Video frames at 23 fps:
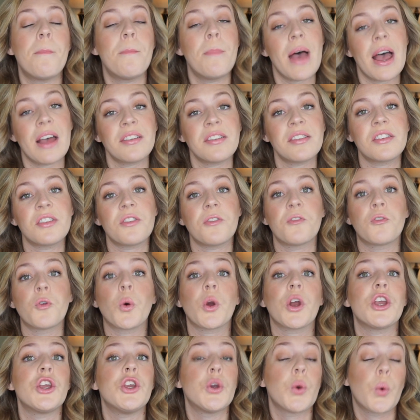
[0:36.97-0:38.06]
best for
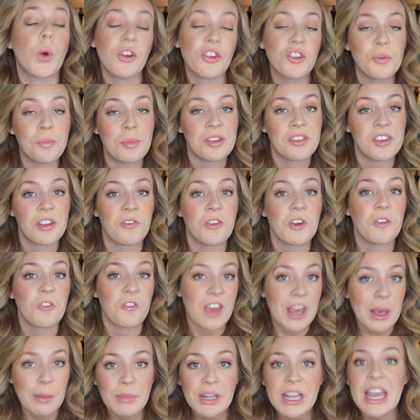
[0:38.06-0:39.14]
your specific
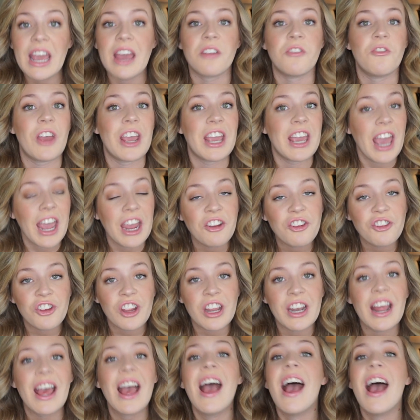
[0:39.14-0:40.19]
family and vacation,